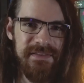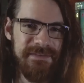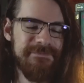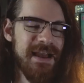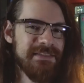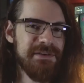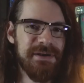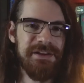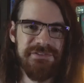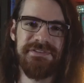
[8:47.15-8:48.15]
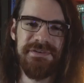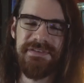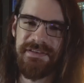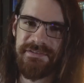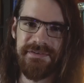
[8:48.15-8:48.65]
The fact that you are
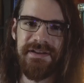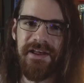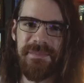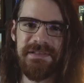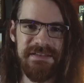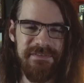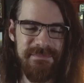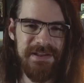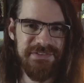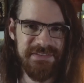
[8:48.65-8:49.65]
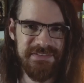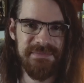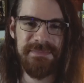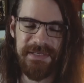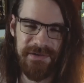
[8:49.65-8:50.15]
introducing certain elements of a magic
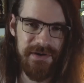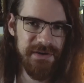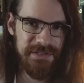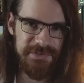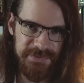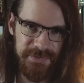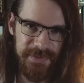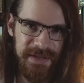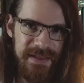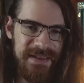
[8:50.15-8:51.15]
system later on in your story